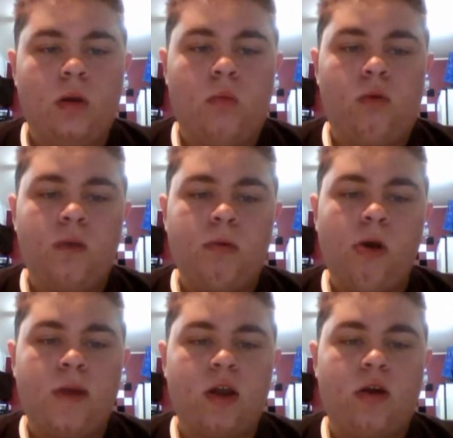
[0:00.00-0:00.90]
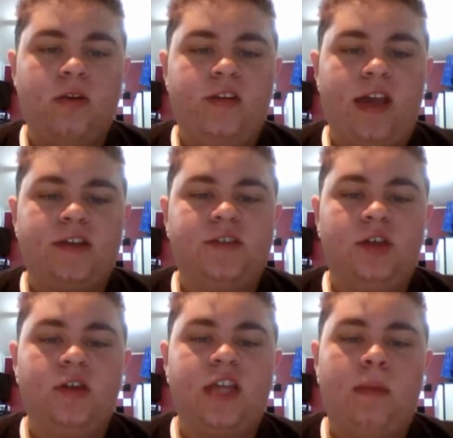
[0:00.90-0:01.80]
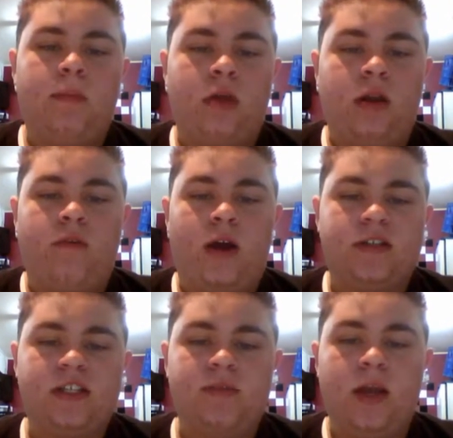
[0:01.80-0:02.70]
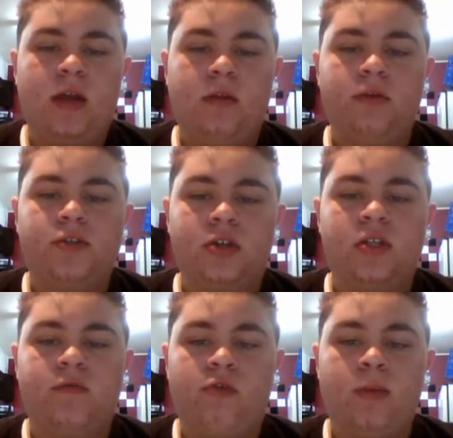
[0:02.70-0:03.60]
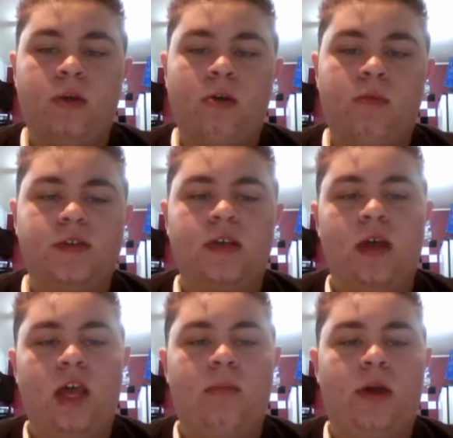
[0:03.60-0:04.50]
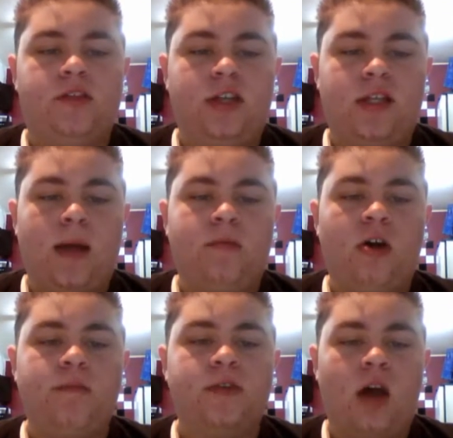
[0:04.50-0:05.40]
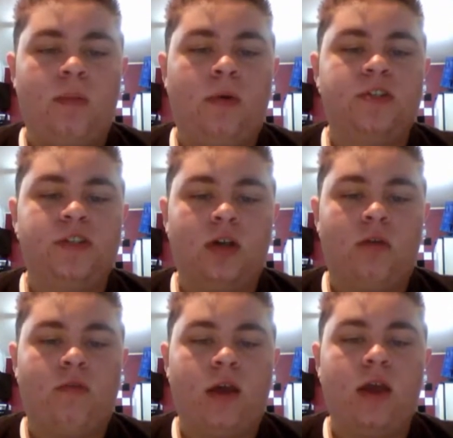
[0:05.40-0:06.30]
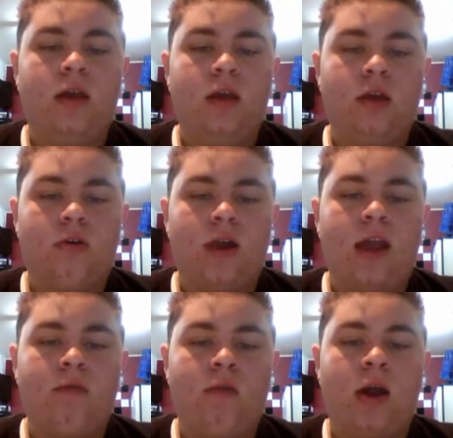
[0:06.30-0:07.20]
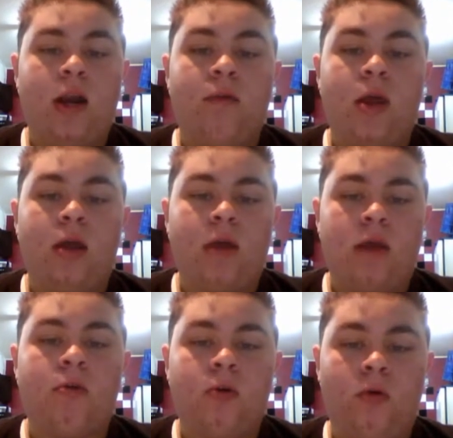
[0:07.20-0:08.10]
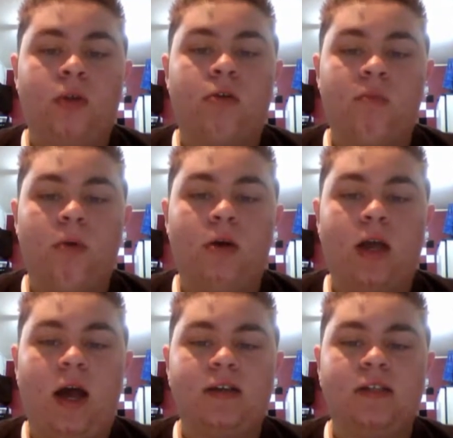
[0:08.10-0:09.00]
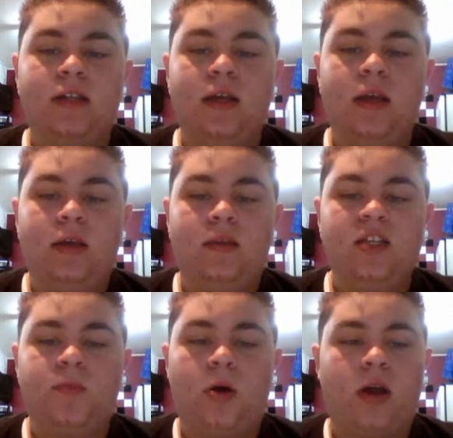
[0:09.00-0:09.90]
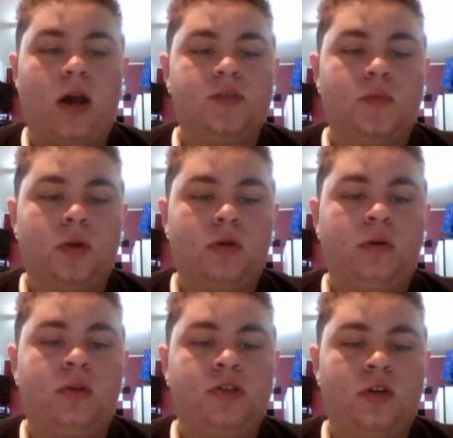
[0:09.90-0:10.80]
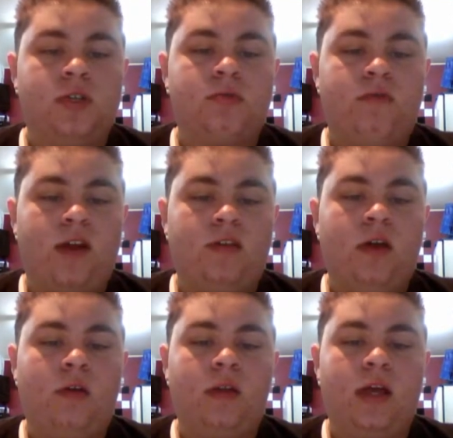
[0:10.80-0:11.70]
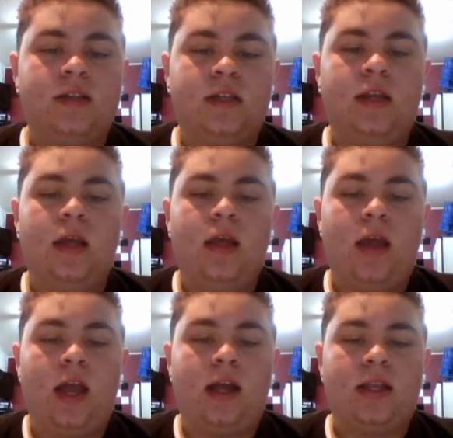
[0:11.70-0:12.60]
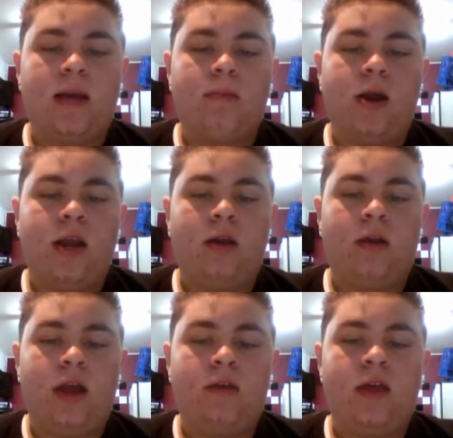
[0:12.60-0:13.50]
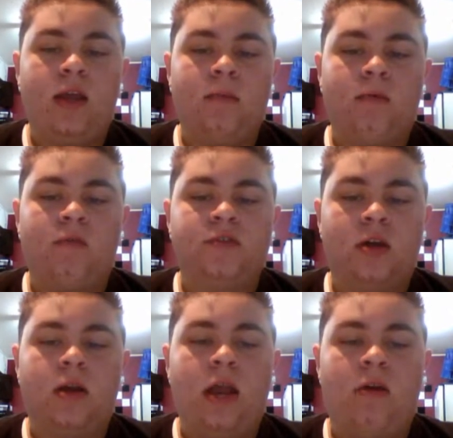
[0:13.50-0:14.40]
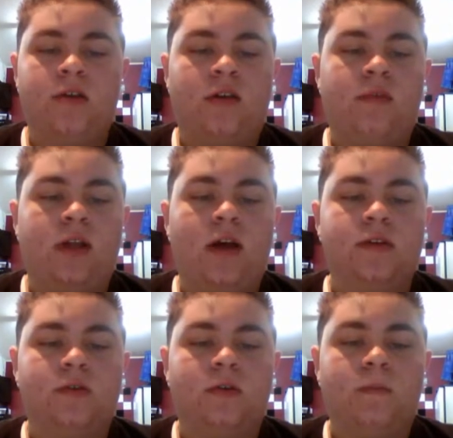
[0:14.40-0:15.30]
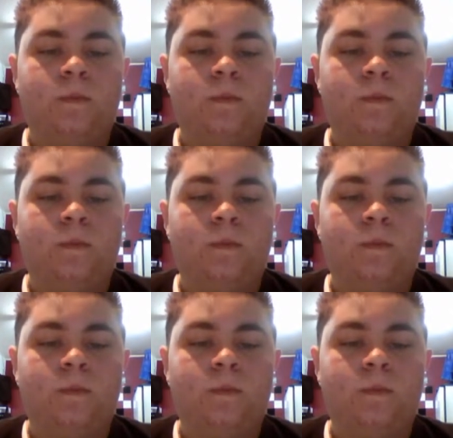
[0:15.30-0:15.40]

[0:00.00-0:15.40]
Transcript: One appropriate context to use M-learning devices may include students forming groups, and by using laptops, iPods and software, create, write and record their own podcasts. These podcasts will include the students reflecting on the lesson and collaborating on how they can improve certain areas of the classroom.